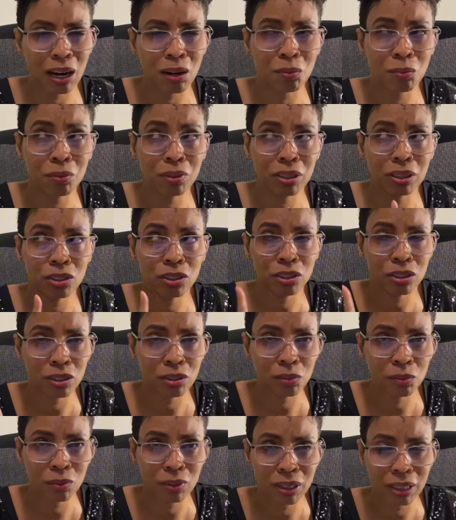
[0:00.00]
I really should
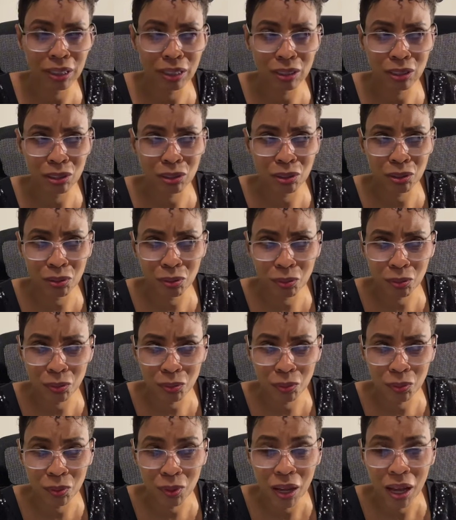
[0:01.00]
have went
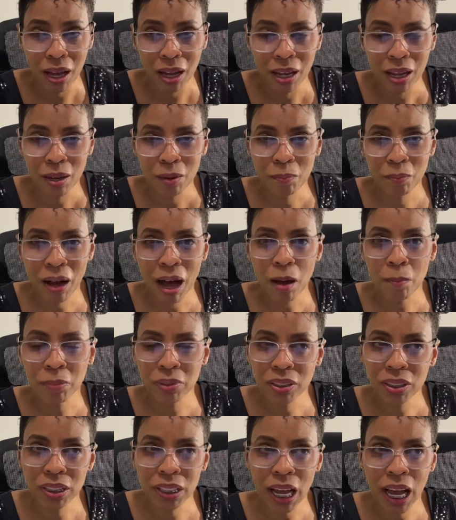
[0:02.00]
to
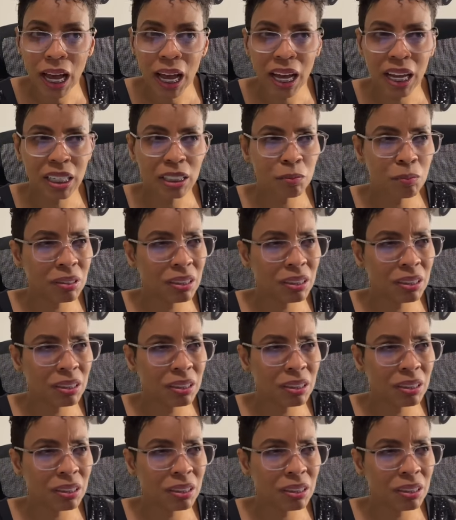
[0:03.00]
Papa John's.